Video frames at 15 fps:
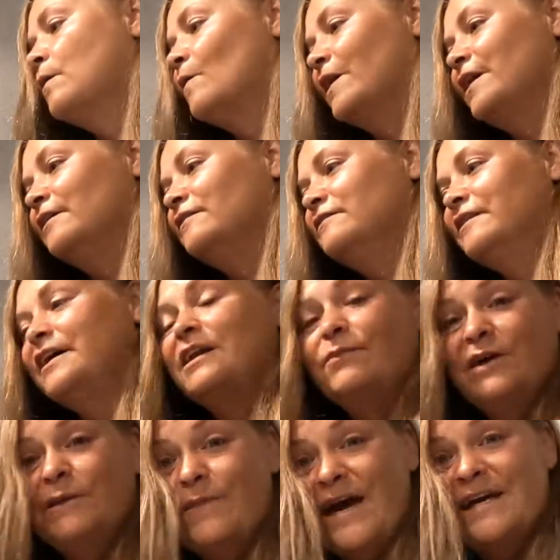Well, in a
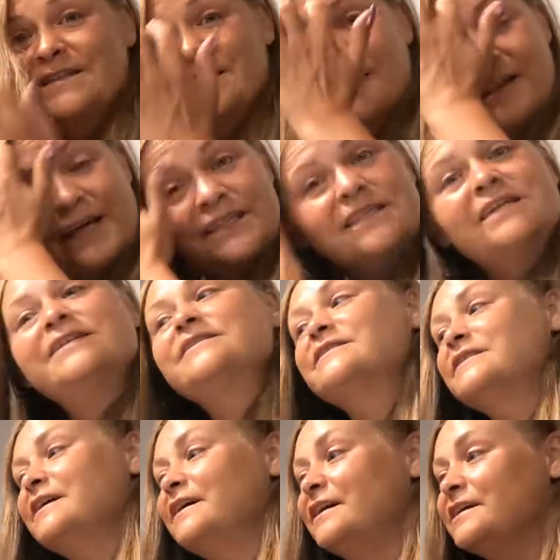big basket like
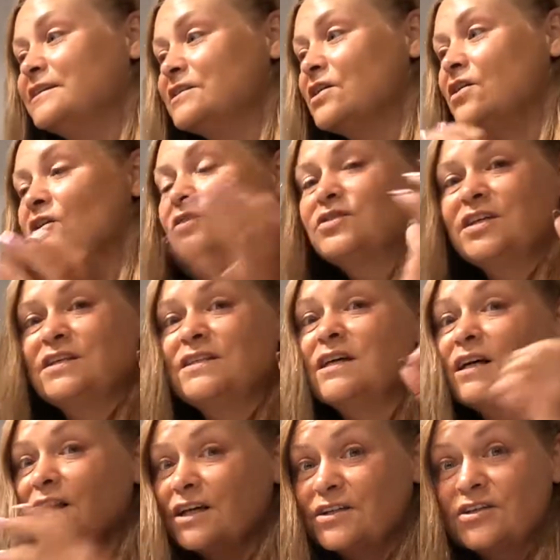this, it is all just
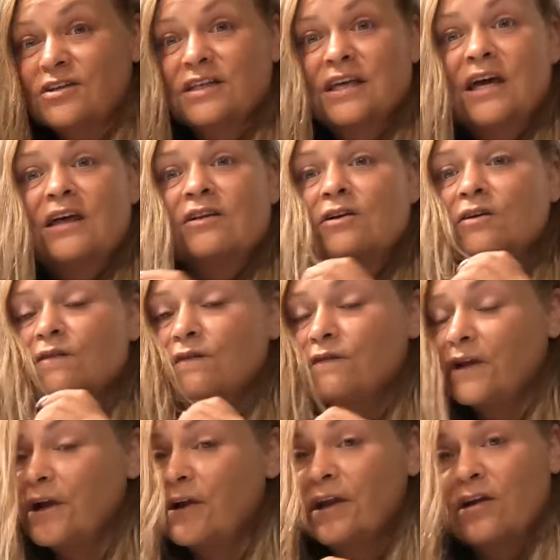clustered together,
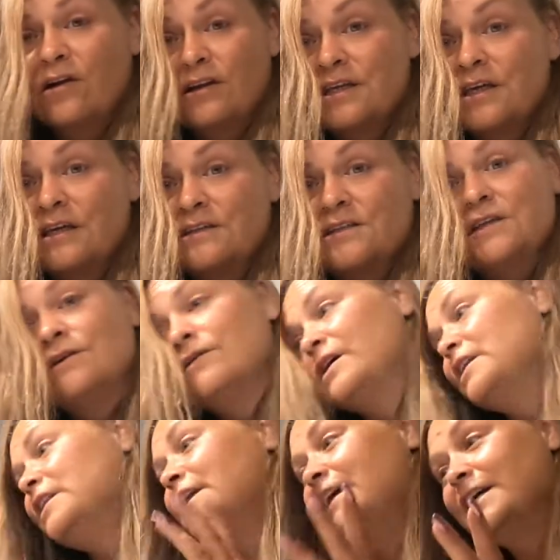very hard to get to.
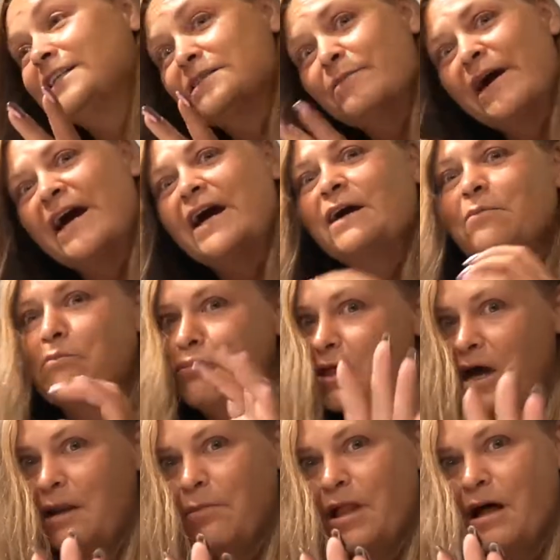And then he gets mad,
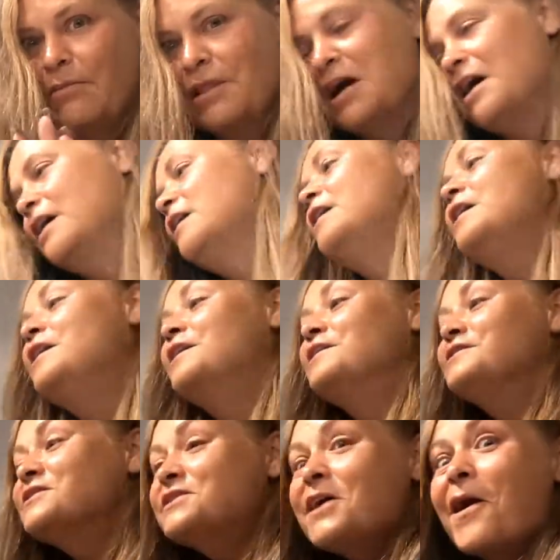blah, blah, blah.
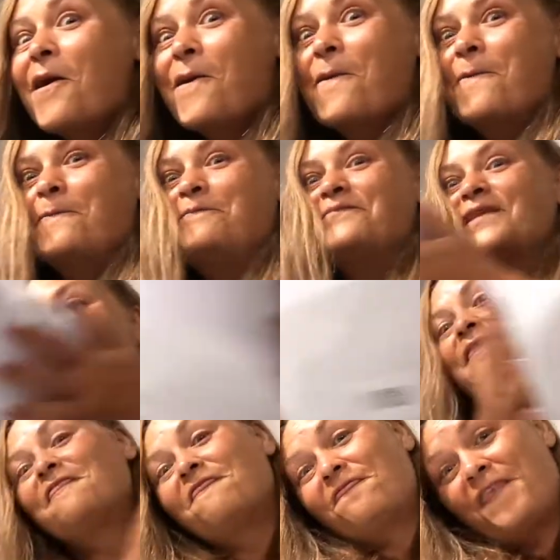So,
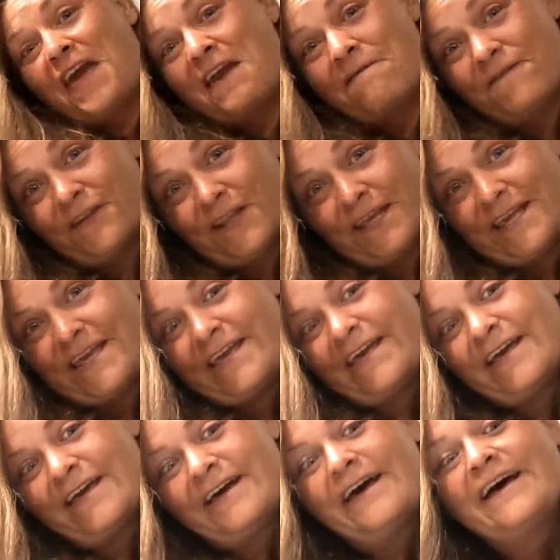thankfully,
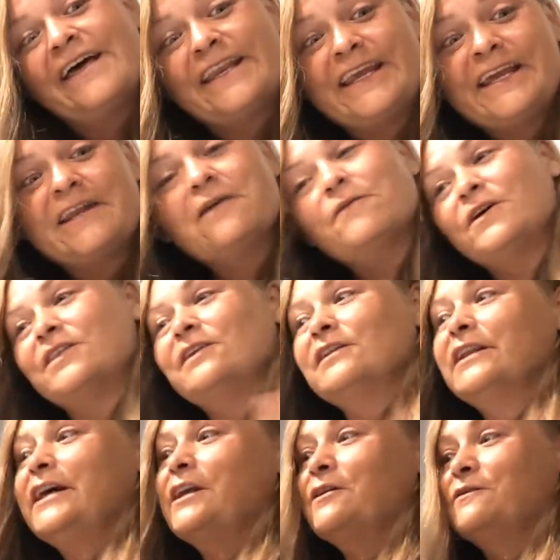Anita with
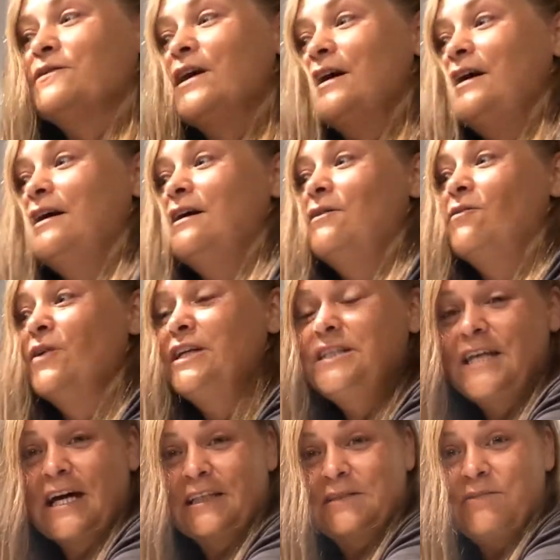Alito
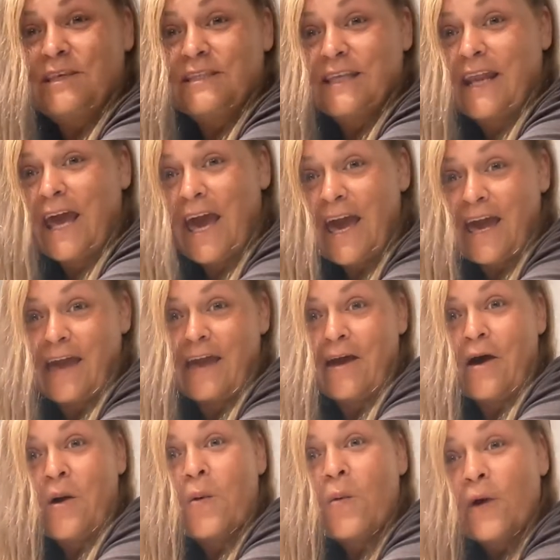reached out to me and said, Hey,
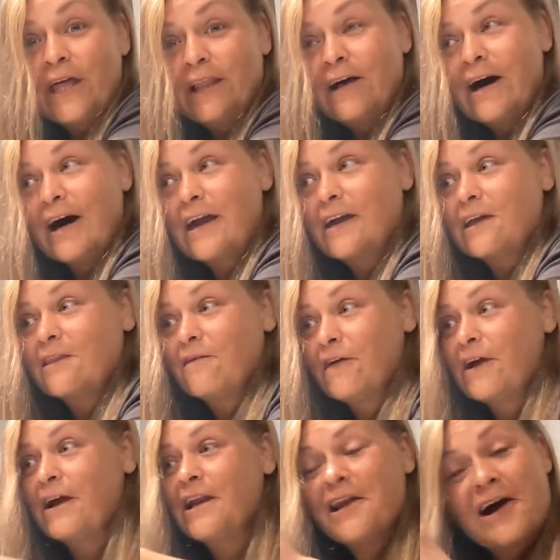we like the
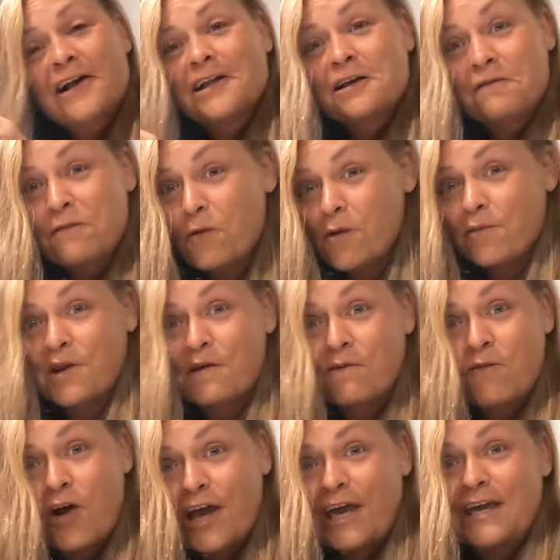very non-conformative
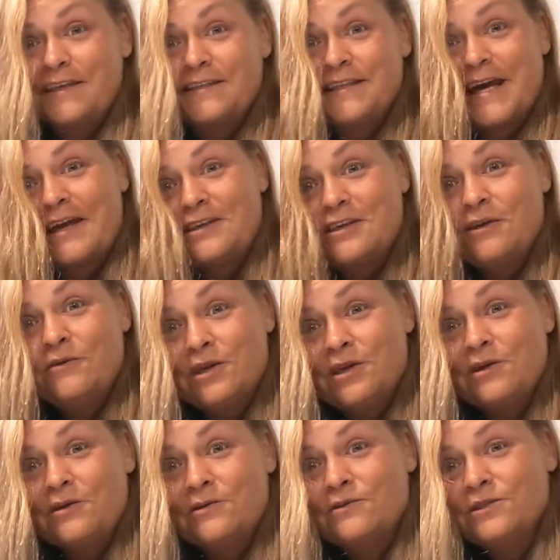ways that
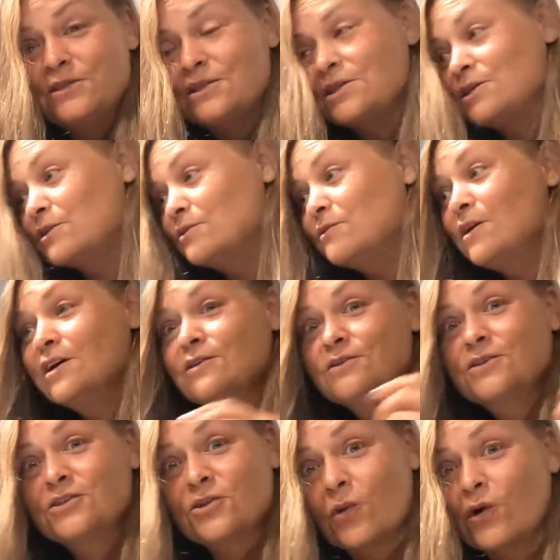use to
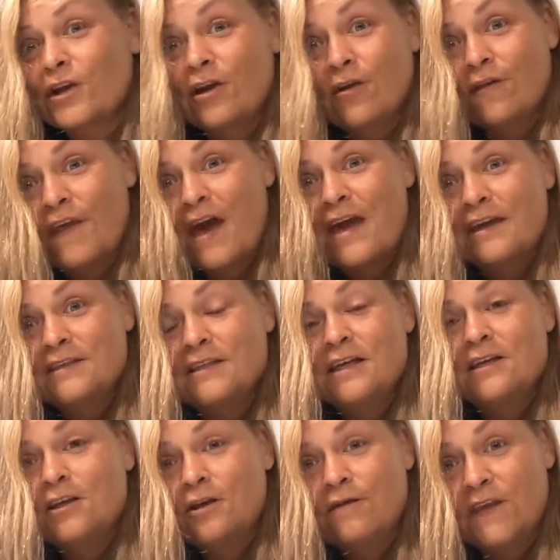store your things
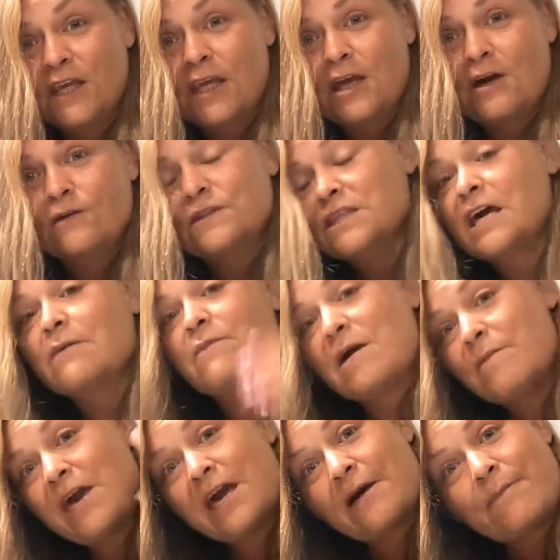in your videos, like my
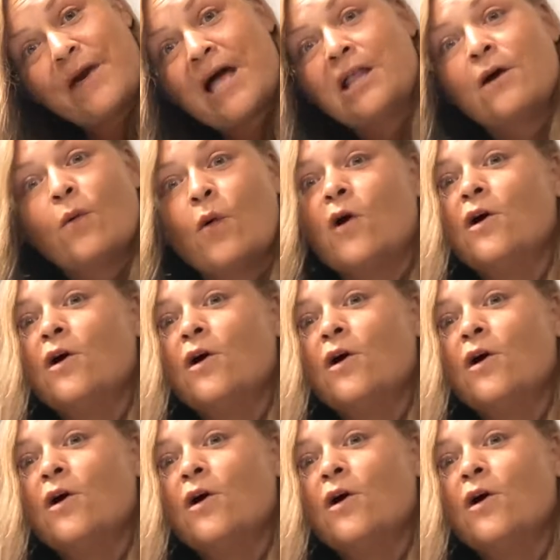makeup palette